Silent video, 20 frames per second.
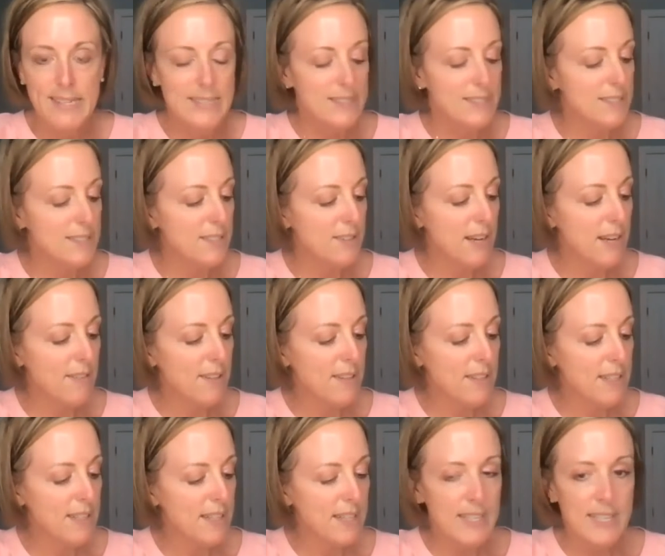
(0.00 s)
So
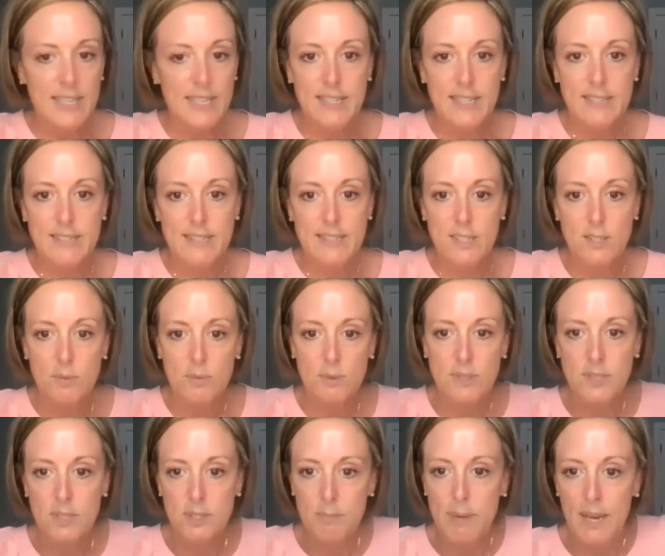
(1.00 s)
everything I need is in this one
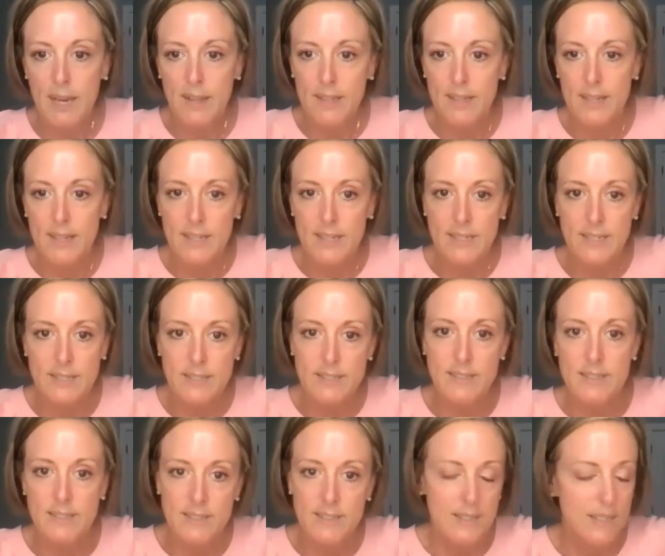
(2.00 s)
little palette, and
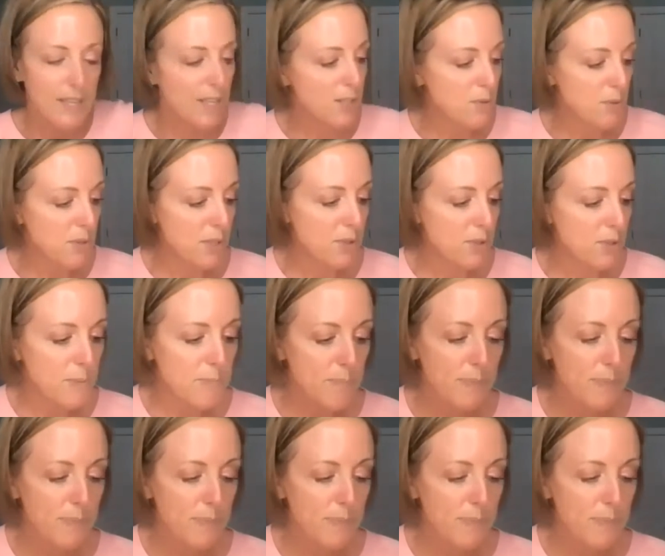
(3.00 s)
it's really cool.